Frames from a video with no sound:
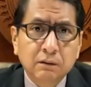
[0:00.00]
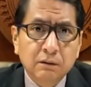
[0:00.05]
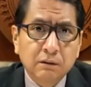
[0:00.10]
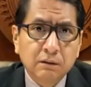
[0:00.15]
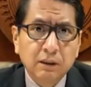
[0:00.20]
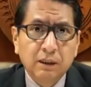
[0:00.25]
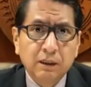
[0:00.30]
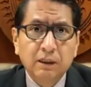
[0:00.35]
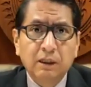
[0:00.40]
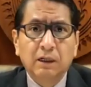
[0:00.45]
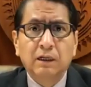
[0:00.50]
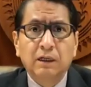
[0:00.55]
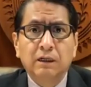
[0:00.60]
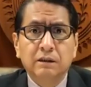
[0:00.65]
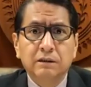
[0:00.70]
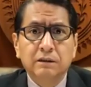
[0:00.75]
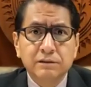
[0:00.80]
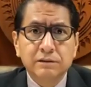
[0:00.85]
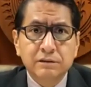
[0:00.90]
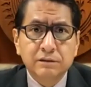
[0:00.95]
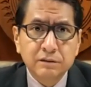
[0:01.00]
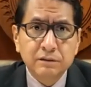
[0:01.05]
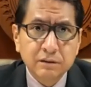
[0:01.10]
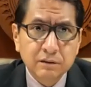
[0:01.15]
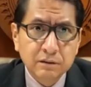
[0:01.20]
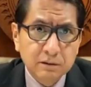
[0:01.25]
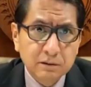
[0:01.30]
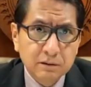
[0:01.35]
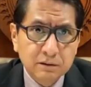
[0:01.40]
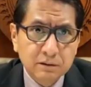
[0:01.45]
that has
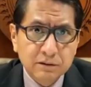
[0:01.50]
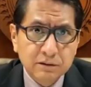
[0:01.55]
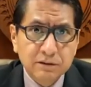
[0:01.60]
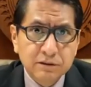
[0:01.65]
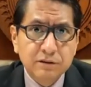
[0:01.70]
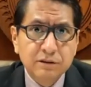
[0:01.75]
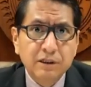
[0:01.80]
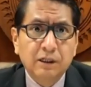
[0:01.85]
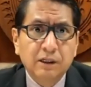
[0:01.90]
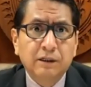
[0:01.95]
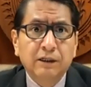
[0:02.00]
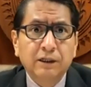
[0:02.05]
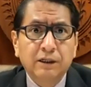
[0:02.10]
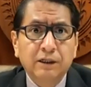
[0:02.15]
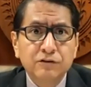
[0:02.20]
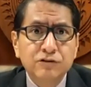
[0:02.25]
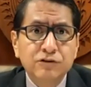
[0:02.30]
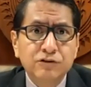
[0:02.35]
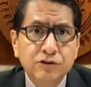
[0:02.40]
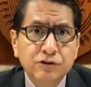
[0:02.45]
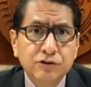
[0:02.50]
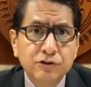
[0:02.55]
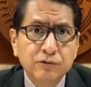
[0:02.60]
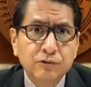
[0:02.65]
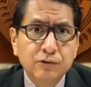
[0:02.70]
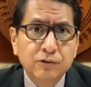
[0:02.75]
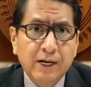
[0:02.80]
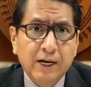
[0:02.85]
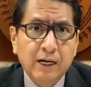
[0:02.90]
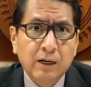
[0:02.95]
snuck
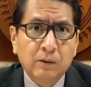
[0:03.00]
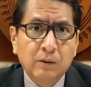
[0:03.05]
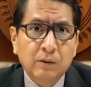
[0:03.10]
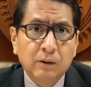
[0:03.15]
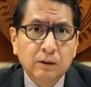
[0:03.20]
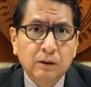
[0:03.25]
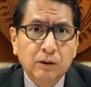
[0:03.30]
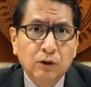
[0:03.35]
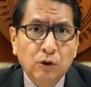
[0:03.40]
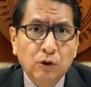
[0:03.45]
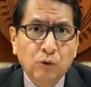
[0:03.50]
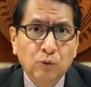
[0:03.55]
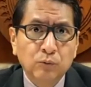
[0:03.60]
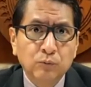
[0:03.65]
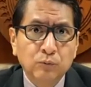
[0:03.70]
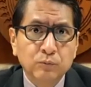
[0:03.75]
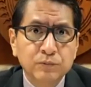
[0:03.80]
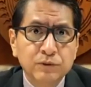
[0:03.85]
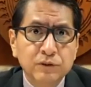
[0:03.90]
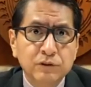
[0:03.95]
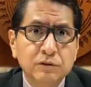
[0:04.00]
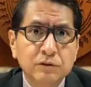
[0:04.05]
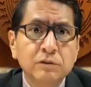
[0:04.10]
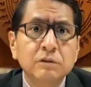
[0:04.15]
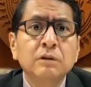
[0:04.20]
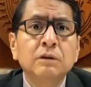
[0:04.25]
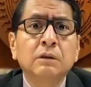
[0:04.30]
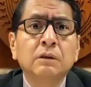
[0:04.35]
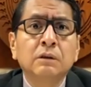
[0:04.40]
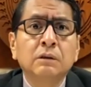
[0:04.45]
into our homes,
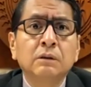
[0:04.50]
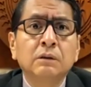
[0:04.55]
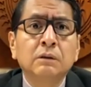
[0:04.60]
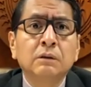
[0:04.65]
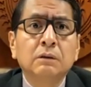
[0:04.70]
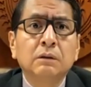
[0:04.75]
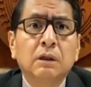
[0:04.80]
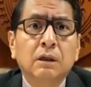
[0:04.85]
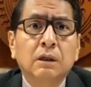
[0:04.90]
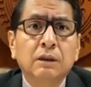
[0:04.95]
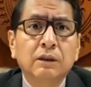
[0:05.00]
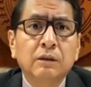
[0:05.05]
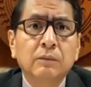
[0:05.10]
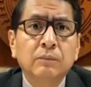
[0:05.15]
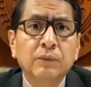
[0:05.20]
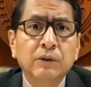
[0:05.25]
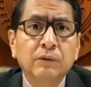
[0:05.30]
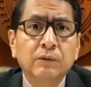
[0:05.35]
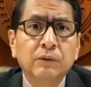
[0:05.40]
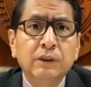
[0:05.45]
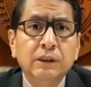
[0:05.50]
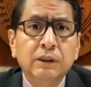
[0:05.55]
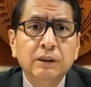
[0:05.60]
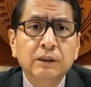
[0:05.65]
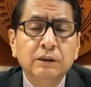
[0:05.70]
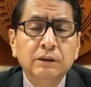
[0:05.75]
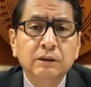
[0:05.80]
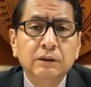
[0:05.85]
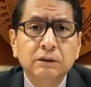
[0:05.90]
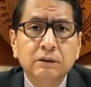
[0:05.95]
our
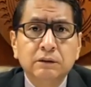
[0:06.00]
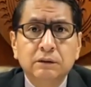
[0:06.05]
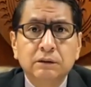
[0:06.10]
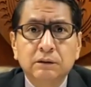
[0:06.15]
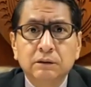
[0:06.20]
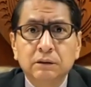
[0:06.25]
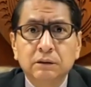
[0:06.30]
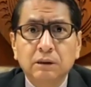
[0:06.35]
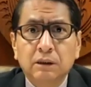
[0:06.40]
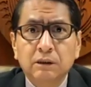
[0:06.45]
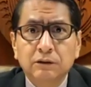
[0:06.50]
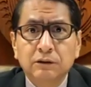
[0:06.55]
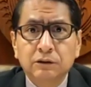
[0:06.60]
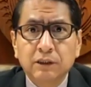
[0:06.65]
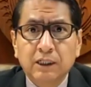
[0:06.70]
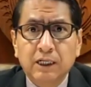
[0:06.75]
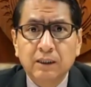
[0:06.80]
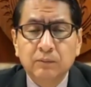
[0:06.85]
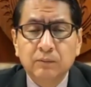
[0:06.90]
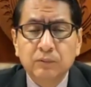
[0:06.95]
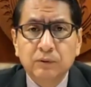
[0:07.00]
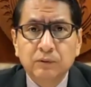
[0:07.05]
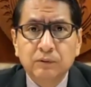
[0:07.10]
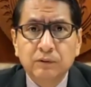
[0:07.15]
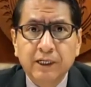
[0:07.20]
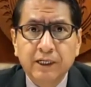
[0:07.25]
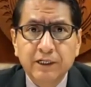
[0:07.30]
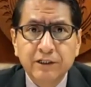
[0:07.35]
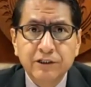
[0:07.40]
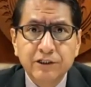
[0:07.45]
communities, our tribal
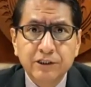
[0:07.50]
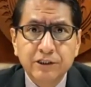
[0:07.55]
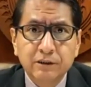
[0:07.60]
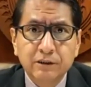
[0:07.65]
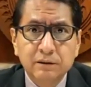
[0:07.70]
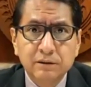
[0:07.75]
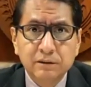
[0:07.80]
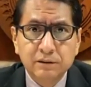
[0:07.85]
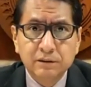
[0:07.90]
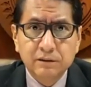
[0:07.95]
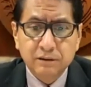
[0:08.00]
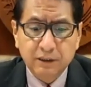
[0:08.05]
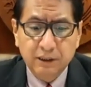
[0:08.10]
nations,